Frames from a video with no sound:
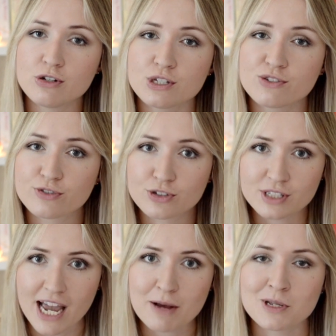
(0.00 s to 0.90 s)
use its full
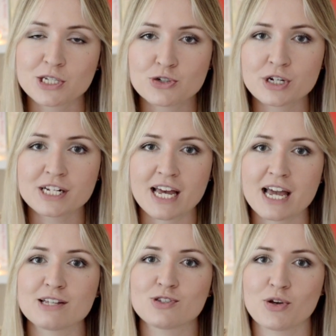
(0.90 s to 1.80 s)
name, La
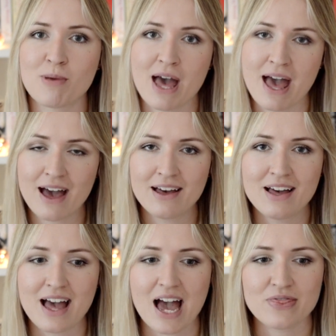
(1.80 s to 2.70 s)
Trinité-sur-Mer,
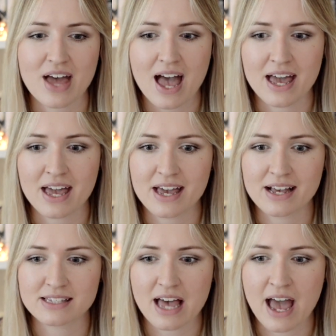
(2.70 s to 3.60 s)
and that
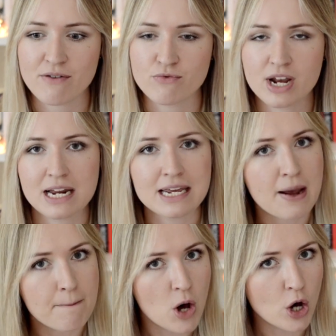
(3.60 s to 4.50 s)
is a
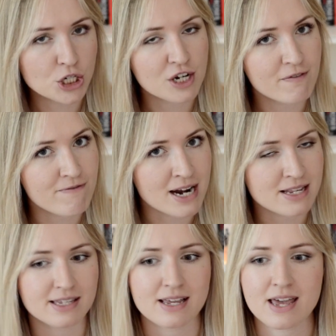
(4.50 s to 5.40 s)
really posh and
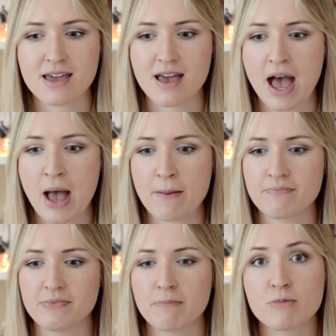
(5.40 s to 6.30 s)
fancy
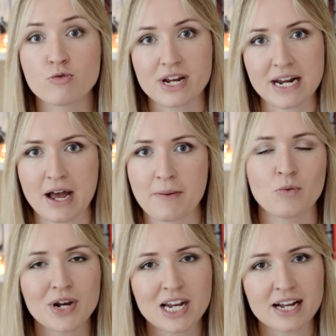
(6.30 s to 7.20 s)
marina.
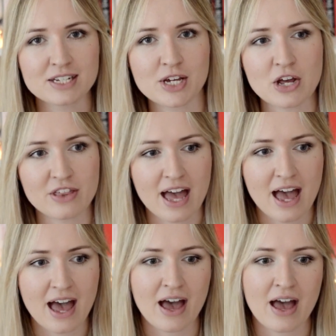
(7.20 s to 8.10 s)
And we like to go
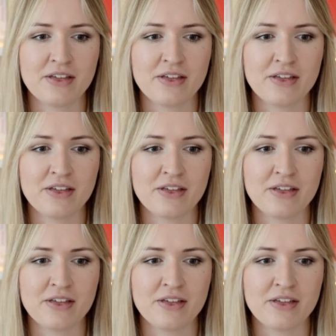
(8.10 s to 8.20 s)
there